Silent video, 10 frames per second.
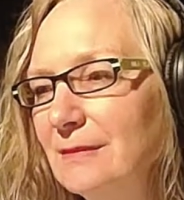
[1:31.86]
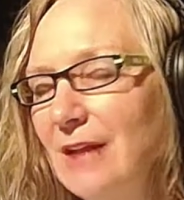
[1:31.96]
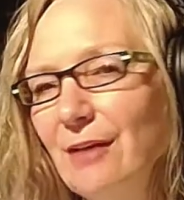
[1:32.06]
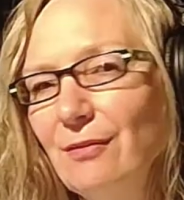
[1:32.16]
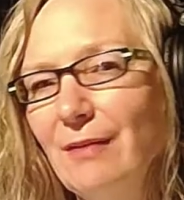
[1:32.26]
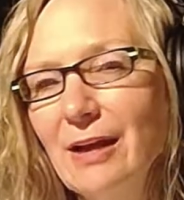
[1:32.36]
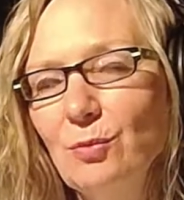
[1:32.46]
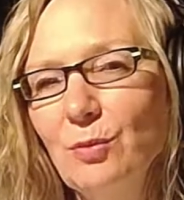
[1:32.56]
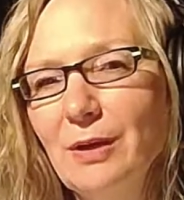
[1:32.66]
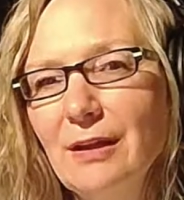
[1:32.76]

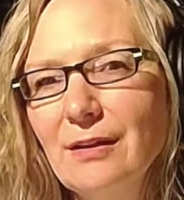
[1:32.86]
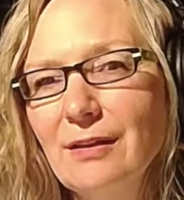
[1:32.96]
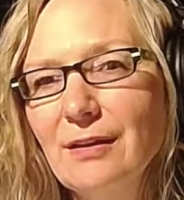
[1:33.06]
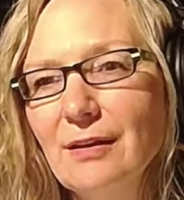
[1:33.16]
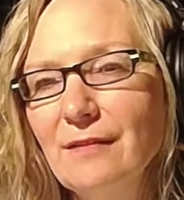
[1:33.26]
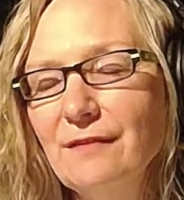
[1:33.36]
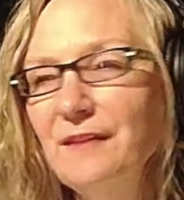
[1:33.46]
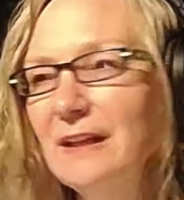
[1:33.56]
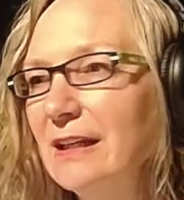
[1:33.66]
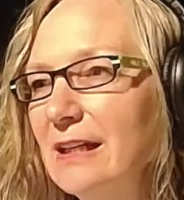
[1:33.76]
direct with
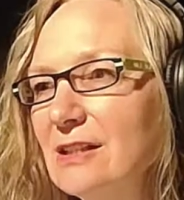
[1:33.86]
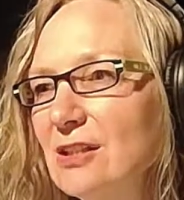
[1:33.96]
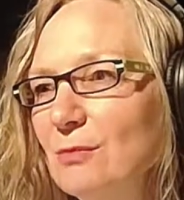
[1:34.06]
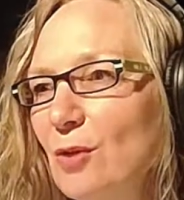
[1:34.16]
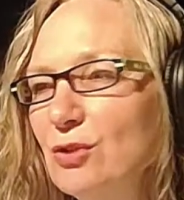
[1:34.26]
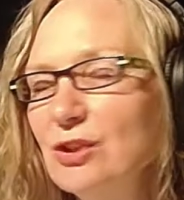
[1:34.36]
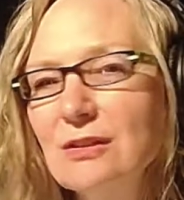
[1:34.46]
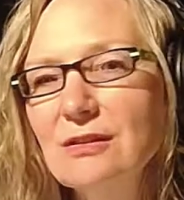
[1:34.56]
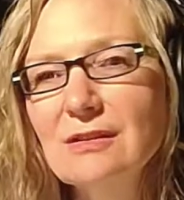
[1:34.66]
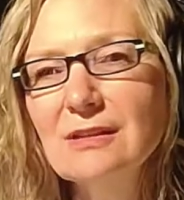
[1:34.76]
feelings and
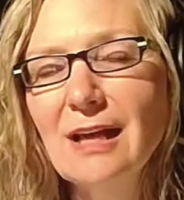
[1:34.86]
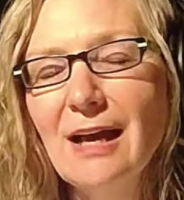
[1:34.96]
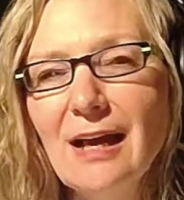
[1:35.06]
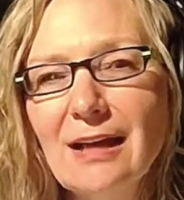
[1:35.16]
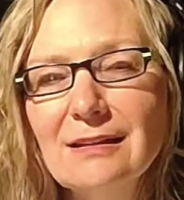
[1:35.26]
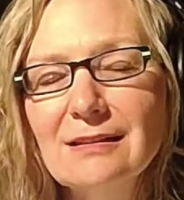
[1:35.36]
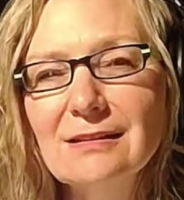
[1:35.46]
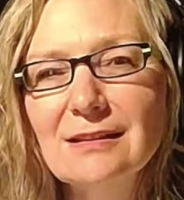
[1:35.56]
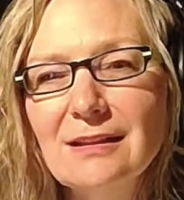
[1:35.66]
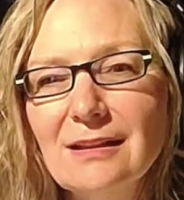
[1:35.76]
emotions
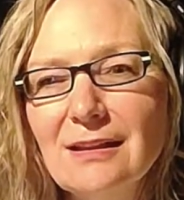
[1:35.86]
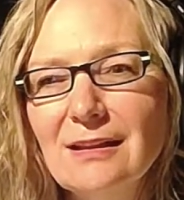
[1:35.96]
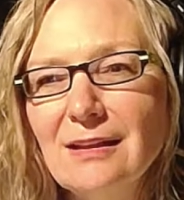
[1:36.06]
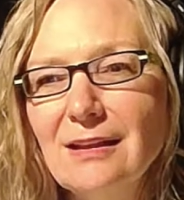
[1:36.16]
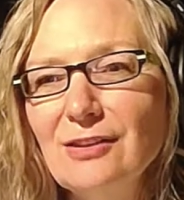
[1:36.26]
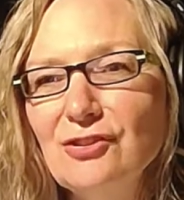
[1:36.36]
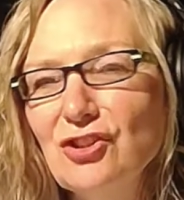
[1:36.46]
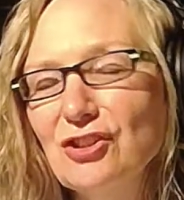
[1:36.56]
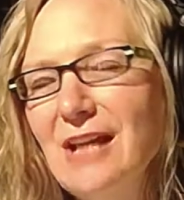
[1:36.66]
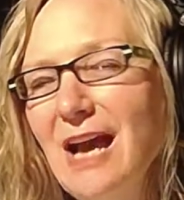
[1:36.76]
and
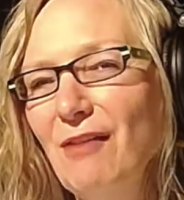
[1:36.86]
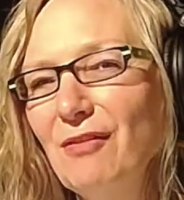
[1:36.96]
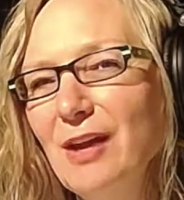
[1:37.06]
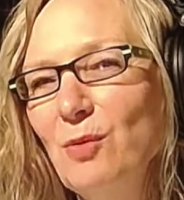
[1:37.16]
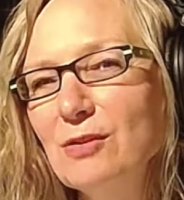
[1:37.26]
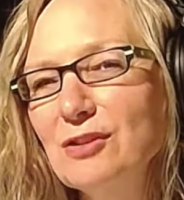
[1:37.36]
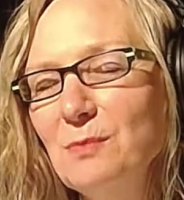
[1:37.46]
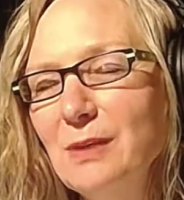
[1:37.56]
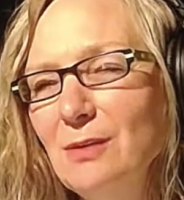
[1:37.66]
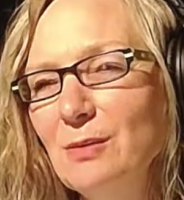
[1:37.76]
just how they want to
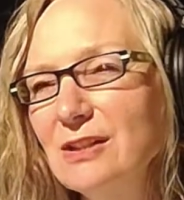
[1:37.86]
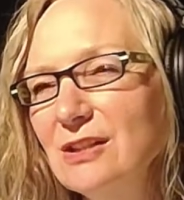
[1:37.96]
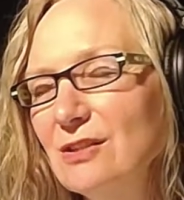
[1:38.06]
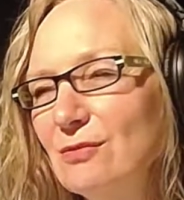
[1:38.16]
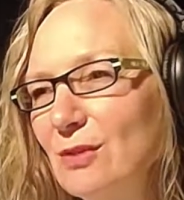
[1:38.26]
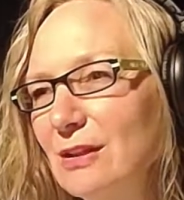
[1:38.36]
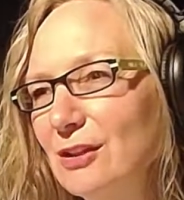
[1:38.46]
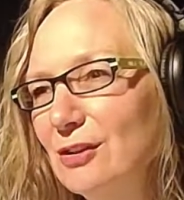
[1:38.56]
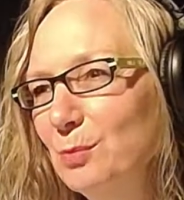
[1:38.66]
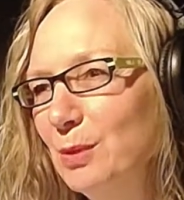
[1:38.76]
be, which is a really
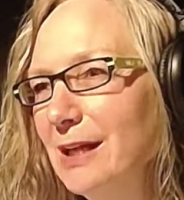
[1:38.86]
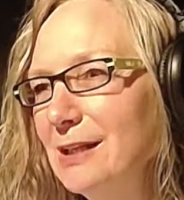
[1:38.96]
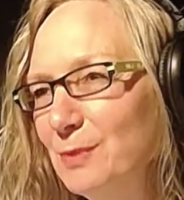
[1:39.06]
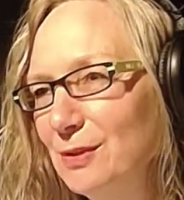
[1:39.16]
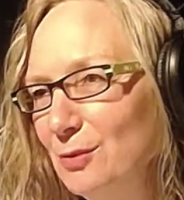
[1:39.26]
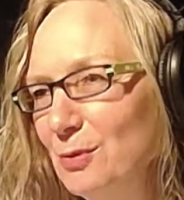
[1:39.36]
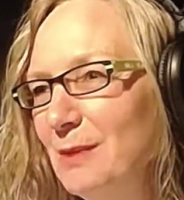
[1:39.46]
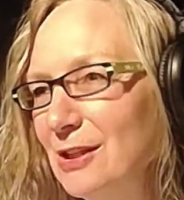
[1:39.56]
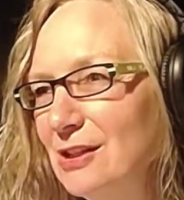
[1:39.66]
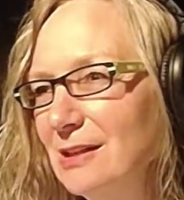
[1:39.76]
good place. But you were
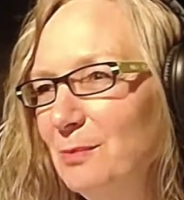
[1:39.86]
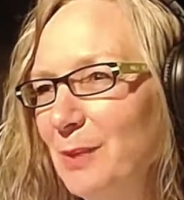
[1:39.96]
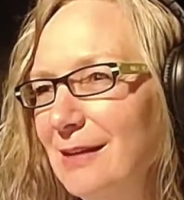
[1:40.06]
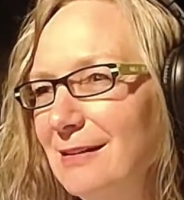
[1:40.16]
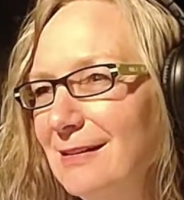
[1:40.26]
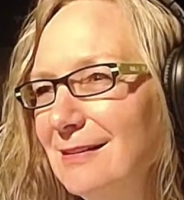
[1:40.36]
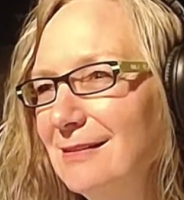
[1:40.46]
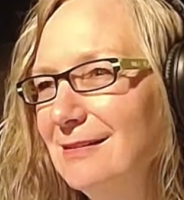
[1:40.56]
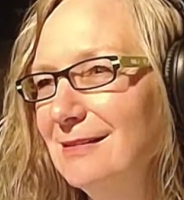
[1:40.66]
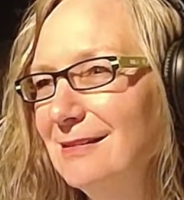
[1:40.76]
mentioning, Ben, that
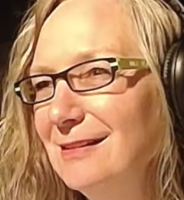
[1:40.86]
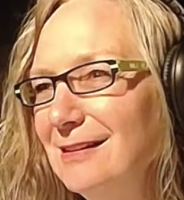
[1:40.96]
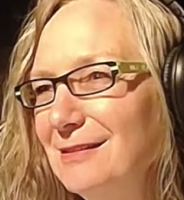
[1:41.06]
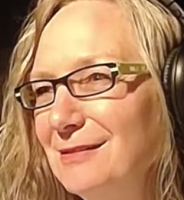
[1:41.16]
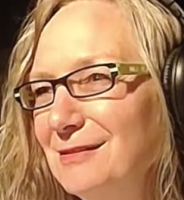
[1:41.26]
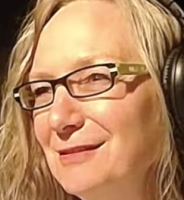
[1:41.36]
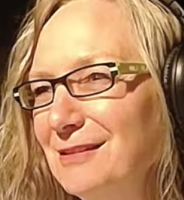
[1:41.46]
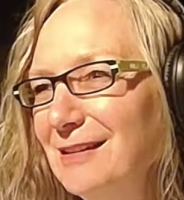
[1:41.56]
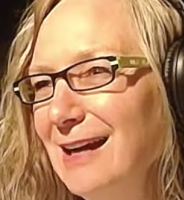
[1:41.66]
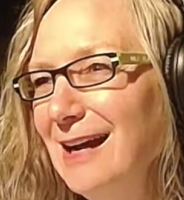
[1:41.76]

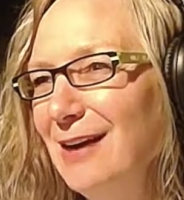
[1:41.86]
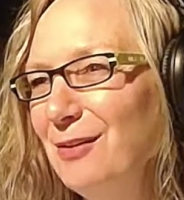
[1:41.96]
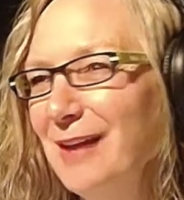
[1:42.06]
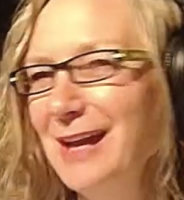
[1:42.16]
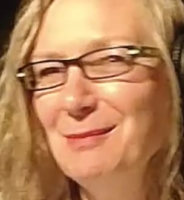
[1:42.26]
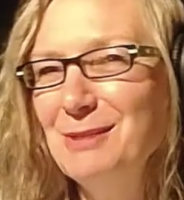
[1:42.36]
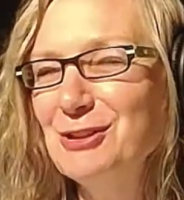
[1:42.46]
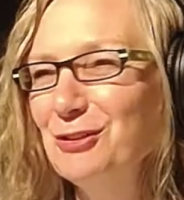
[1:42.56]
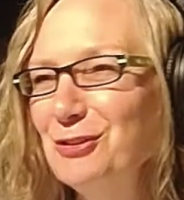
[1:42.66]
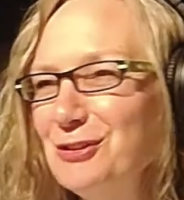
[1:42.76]
how that
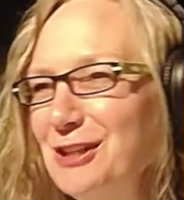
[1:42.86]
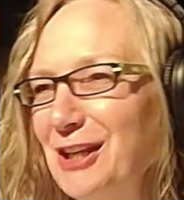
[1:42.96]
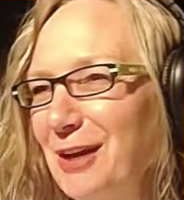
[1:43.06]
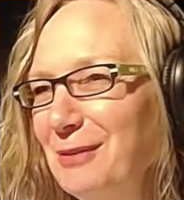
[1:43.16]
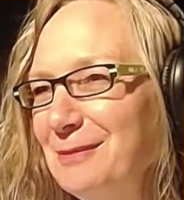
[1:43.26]
image looked to you.